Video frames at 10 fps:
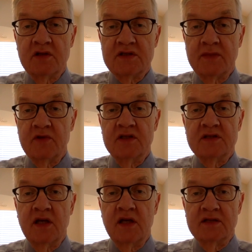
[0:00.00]
in some of these
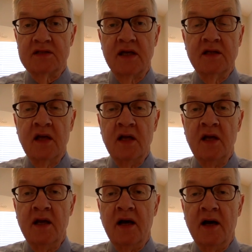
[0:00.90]
things. And
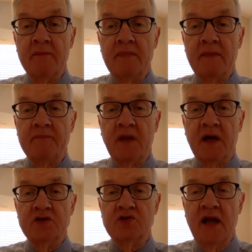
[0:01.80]
I
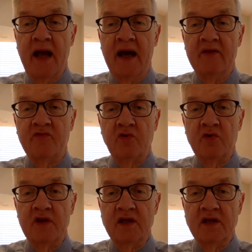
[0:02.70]
should add for
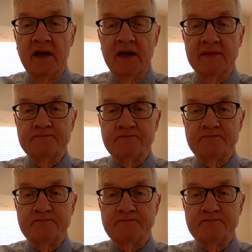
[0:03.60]
the